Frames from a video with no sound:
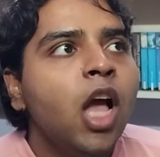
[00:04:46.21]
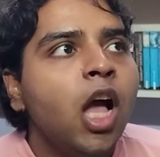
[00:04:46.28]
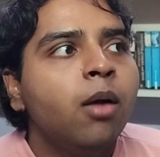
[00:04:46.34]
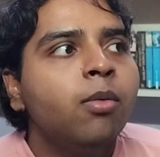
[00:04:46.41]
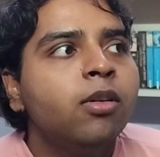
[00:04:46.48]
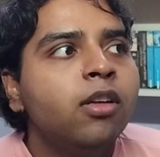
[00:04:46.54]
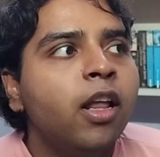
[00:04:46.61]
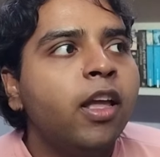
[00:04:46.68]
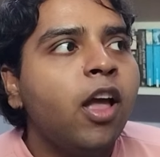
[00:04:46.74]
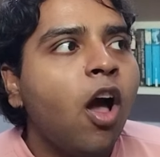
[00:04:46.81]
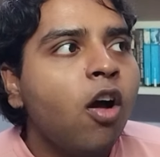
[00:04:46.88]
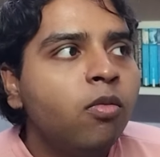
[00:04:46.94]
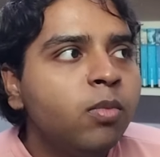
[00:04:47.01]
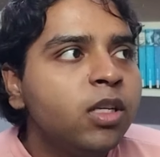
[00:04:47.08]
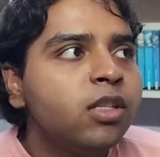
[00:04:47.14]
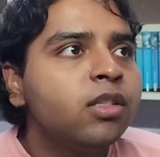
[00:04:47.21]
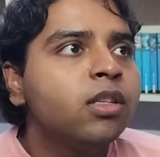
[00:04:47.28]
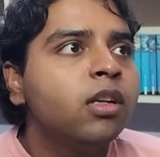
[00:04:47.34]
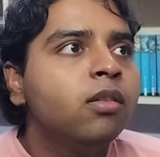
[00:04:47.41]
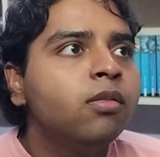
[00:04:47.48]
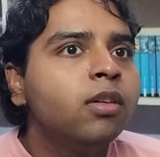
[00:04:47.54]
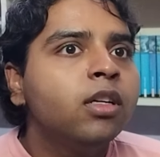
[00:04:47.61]
about like how much
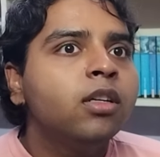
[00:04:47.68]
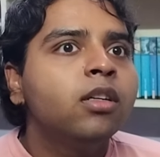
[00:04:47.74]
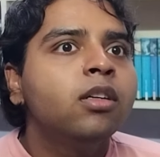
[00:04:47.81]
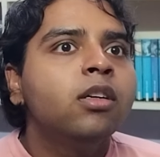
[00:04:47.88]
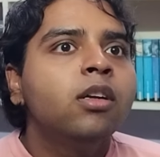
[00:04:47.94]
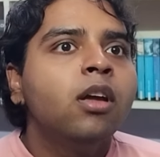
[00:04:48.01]
silver